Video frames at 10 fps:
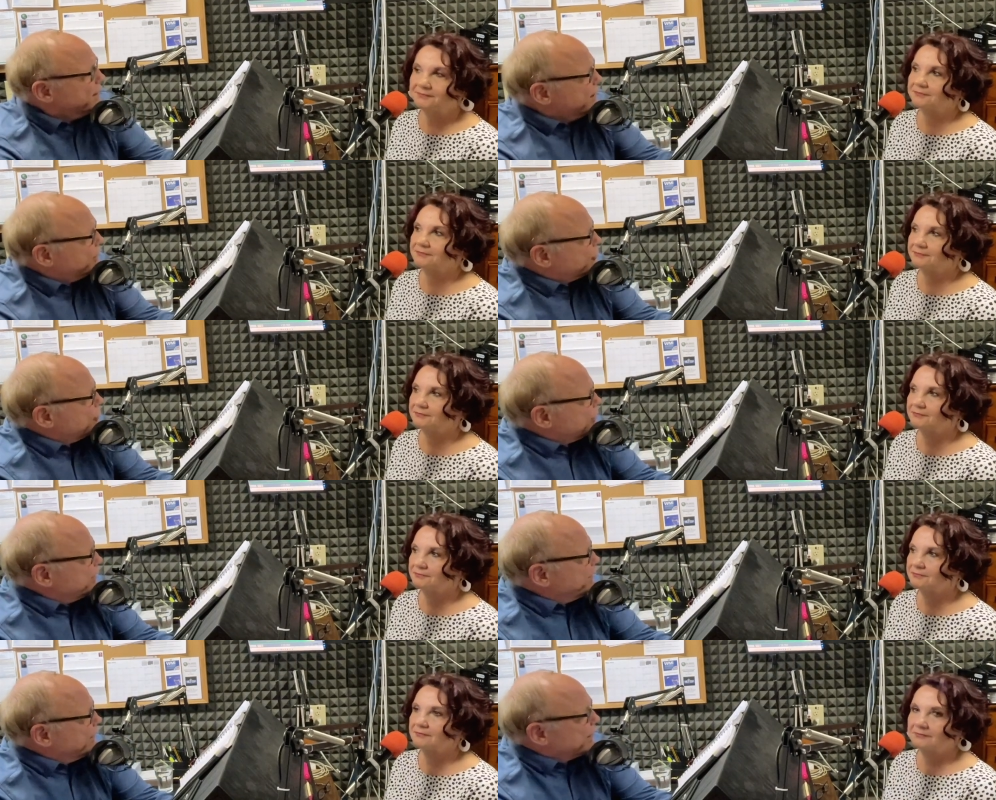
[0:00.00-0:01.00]
Speaker 1: The church in
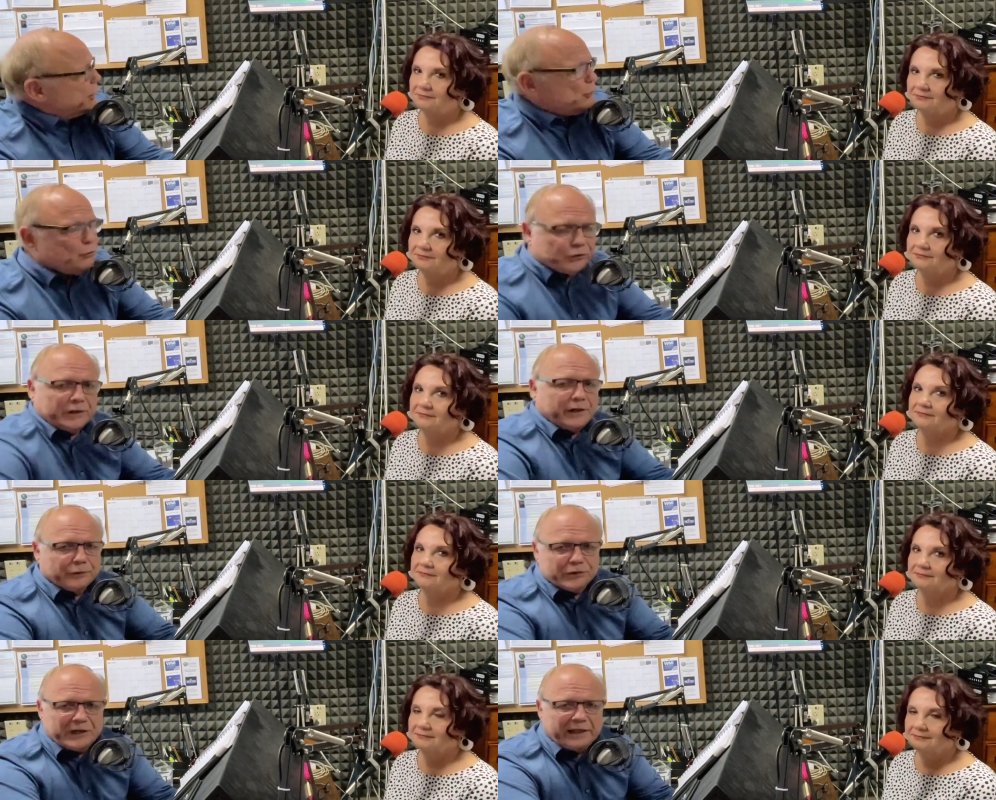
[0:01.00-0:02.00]
America used to
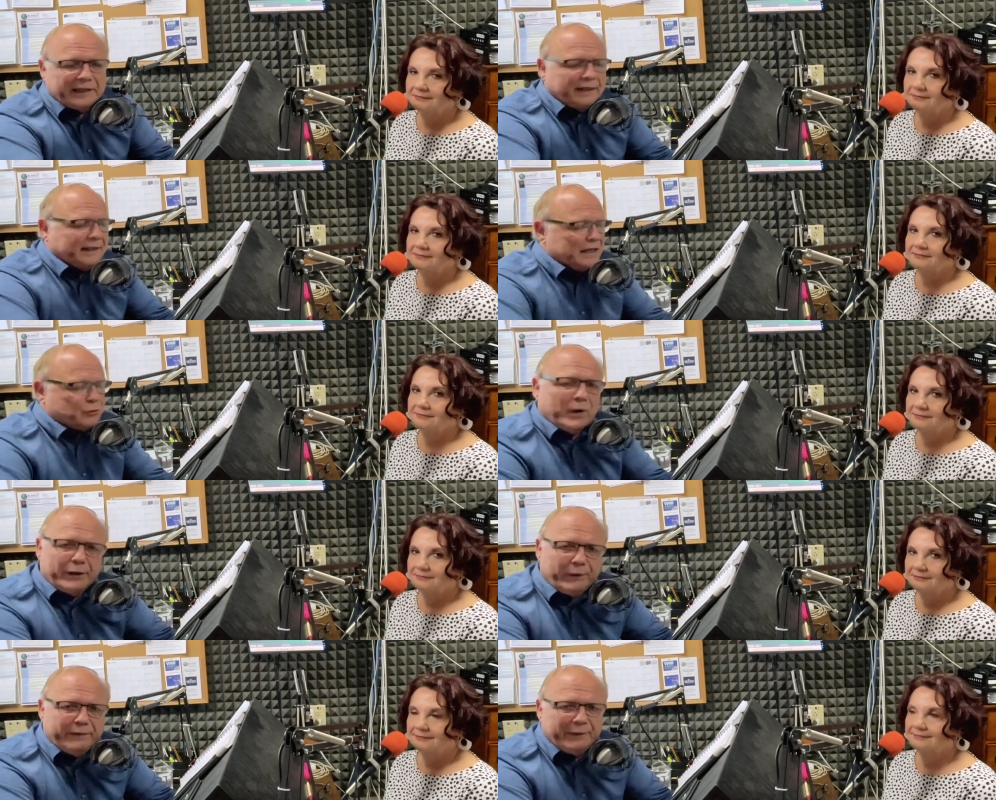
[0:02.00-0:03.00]
understand that. That's why
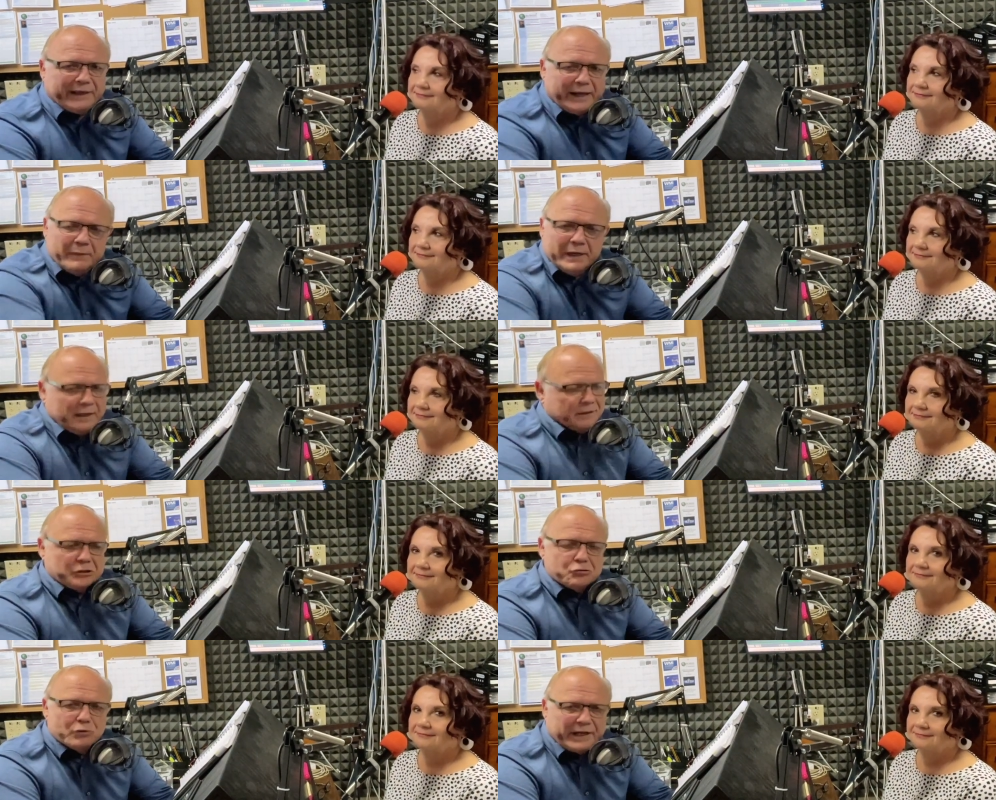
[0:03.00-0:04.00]
we became the
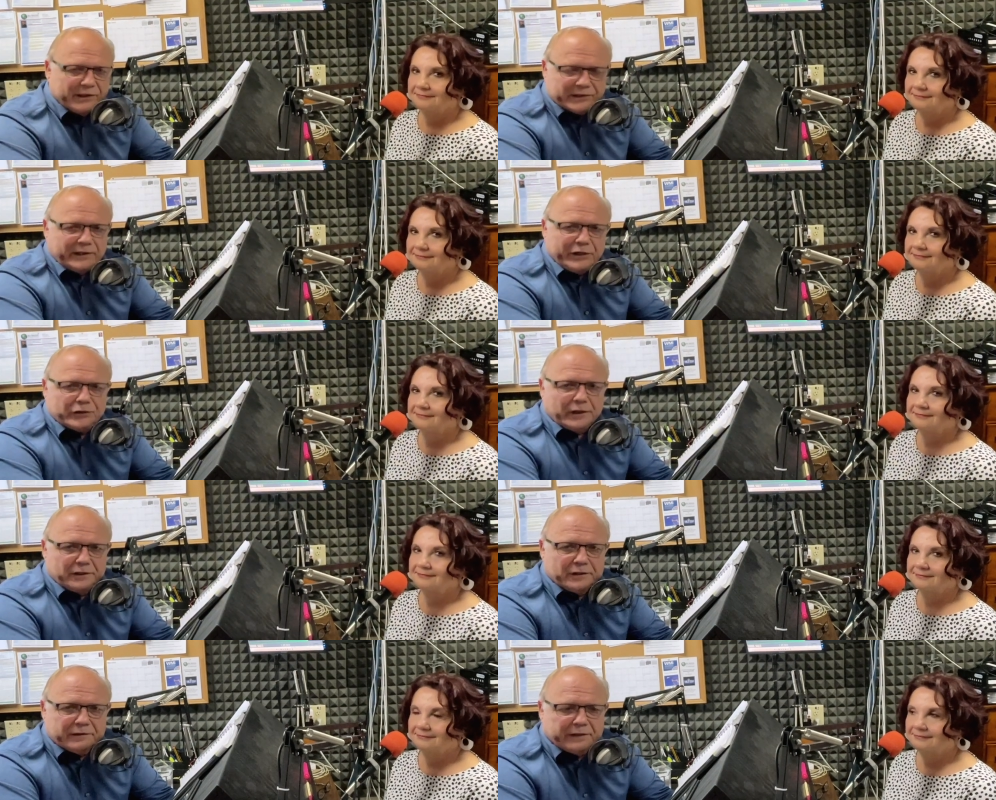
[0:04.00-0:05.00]
greatest nation on
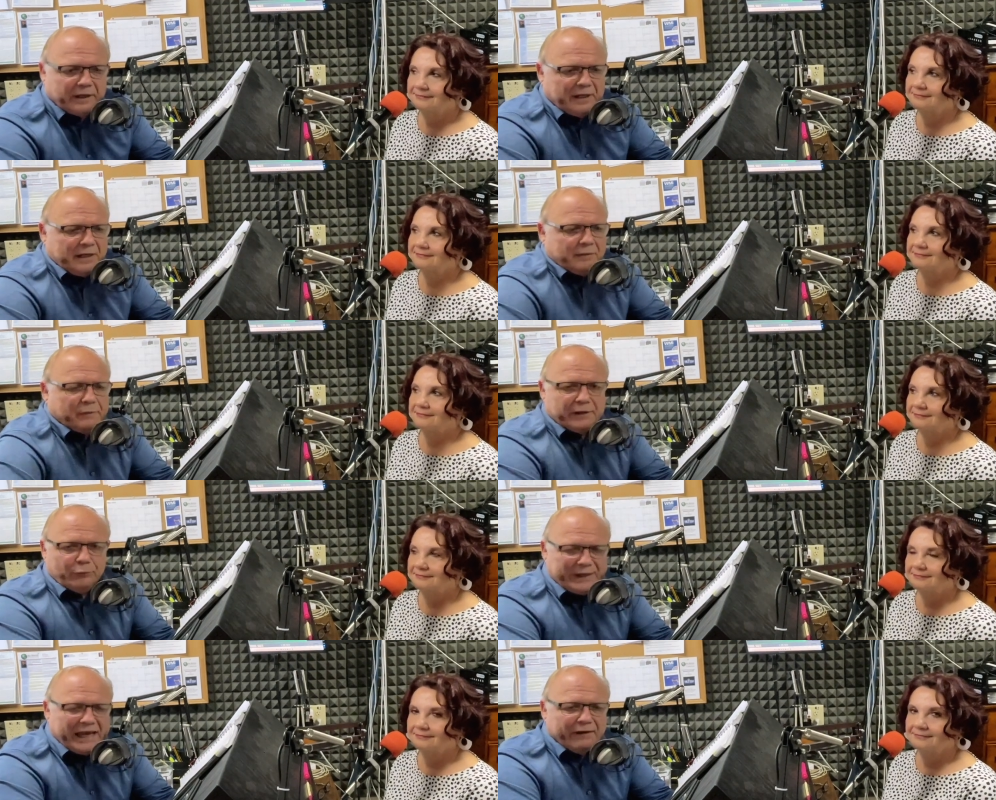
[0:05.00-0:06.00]
earth but
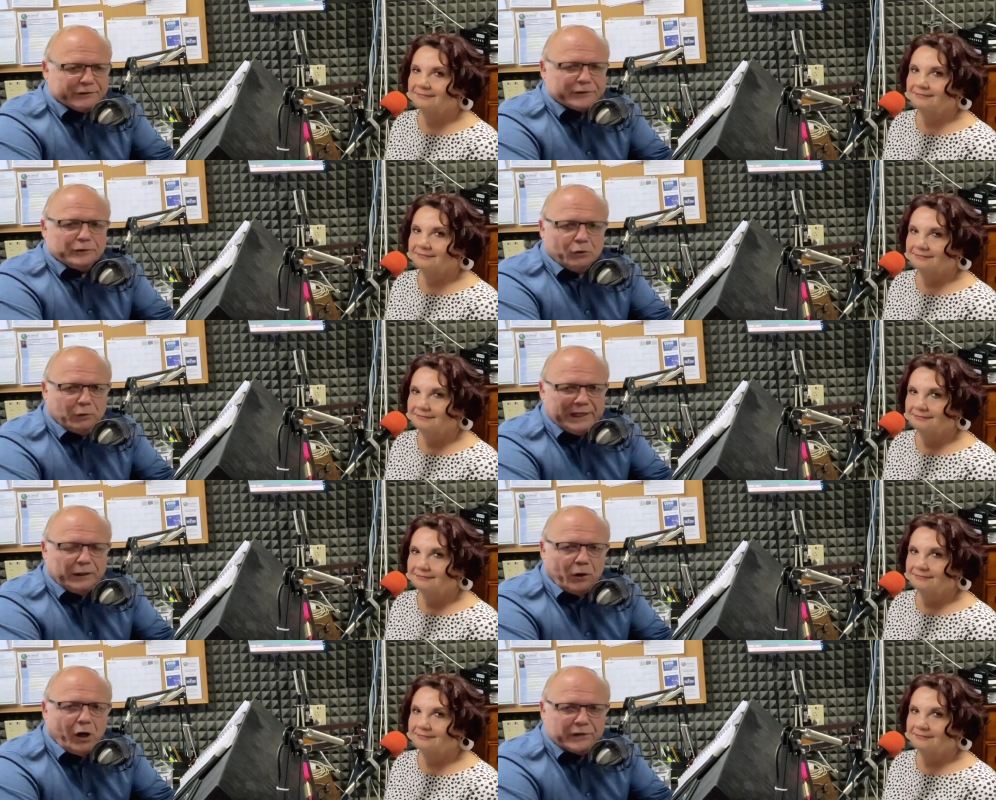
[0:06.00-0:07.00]
we have slowly
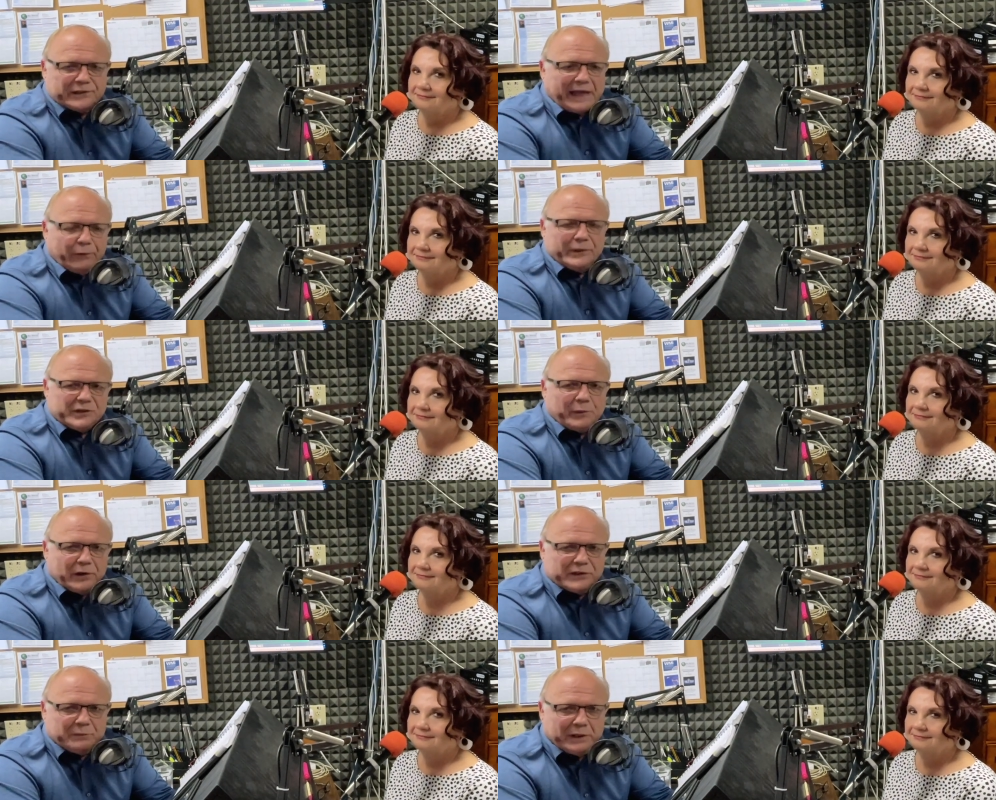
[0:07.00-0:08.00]
lost that
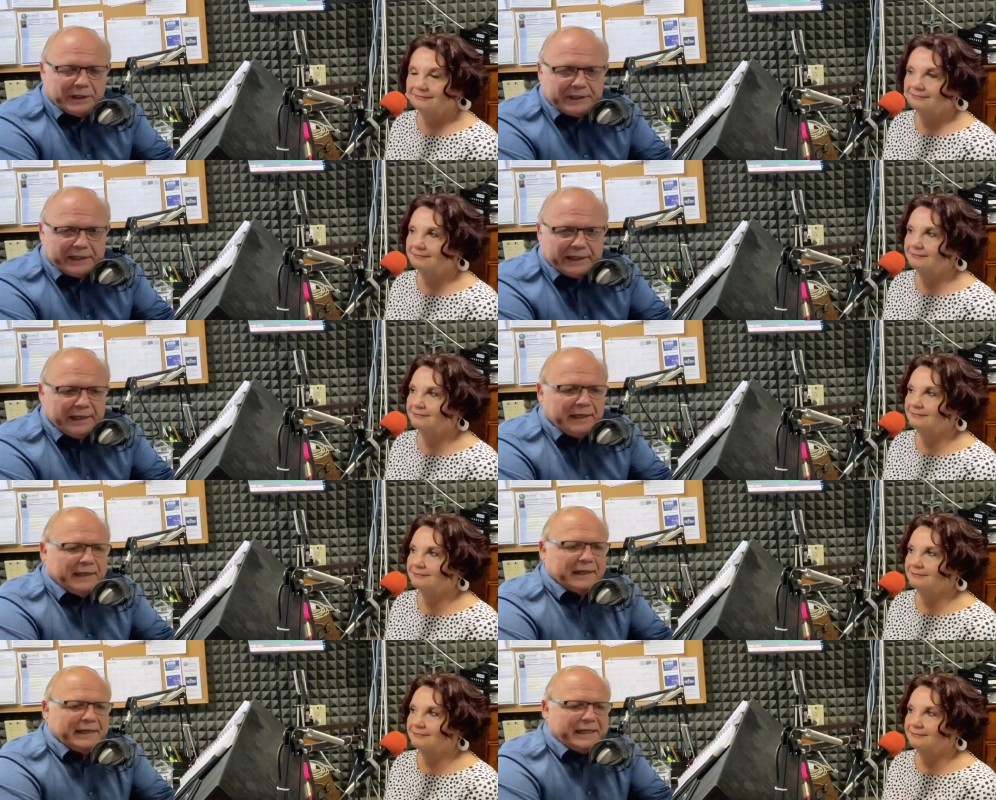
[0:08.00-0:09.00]
responsibility.
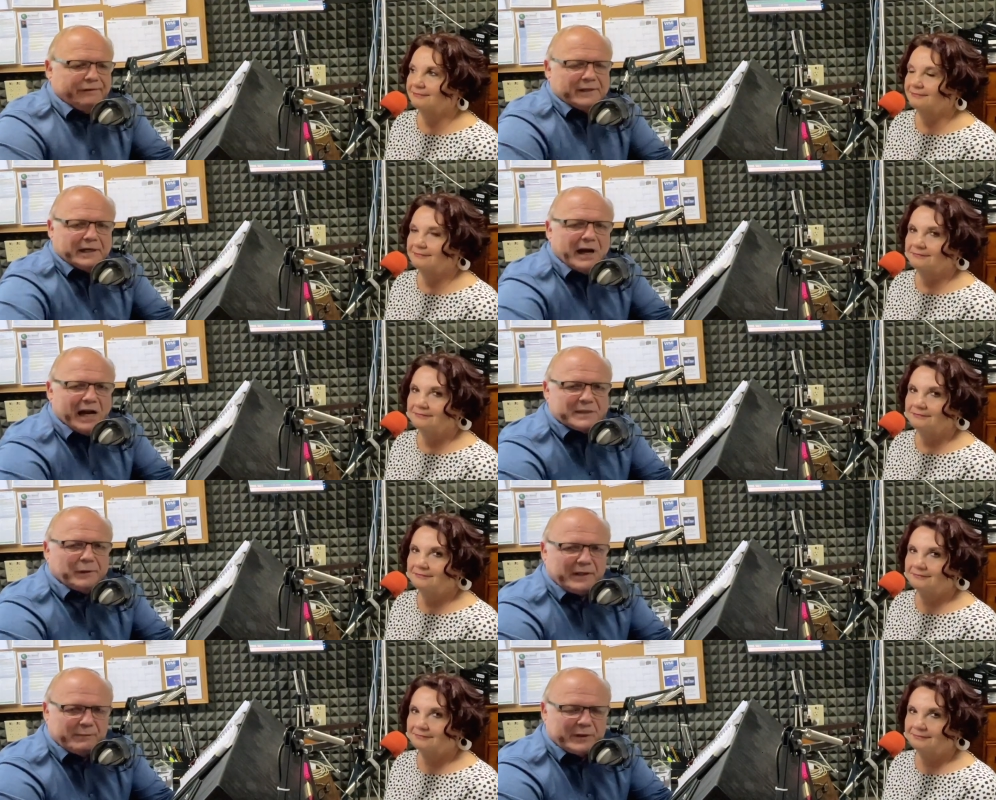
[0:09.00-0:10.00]
Uh, even a gospel
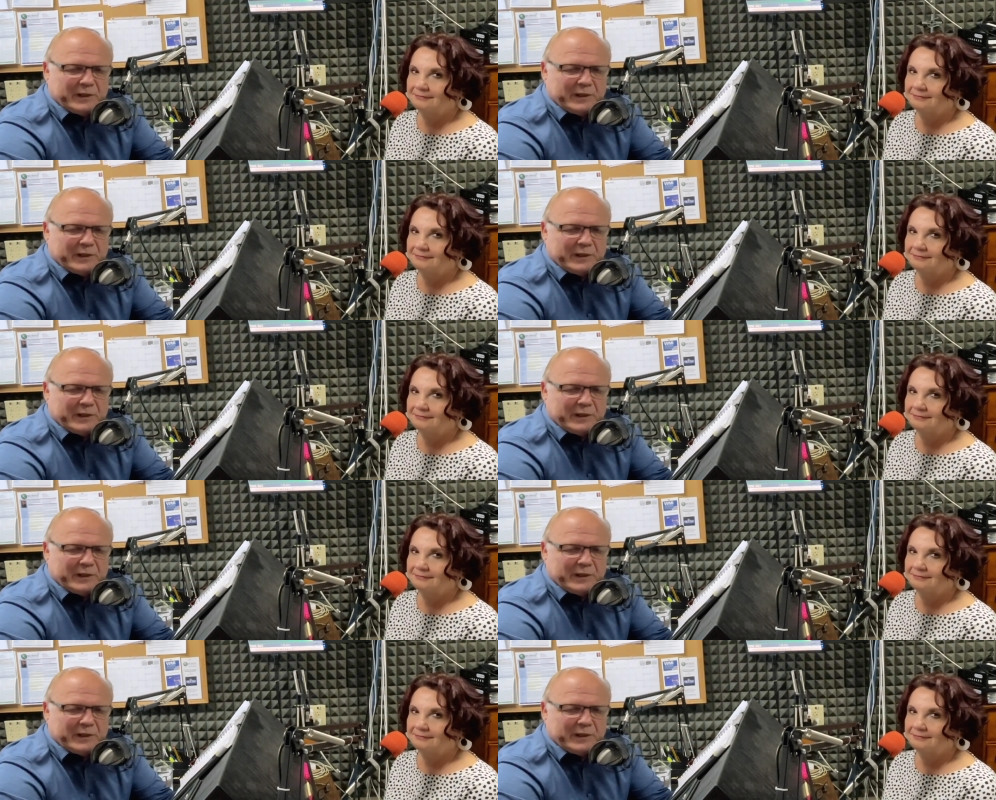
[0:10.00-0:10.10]
that's